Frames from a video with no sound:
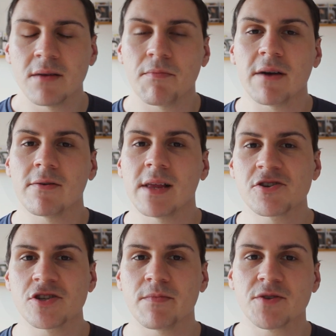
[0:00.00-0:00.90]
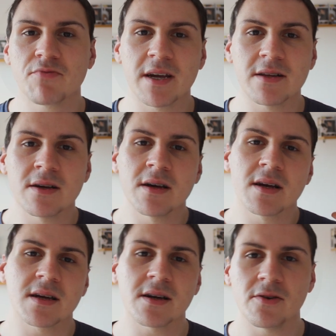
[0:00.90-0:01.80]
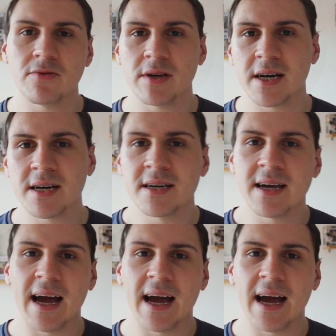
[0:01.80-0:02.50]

by a relationship between Kaguya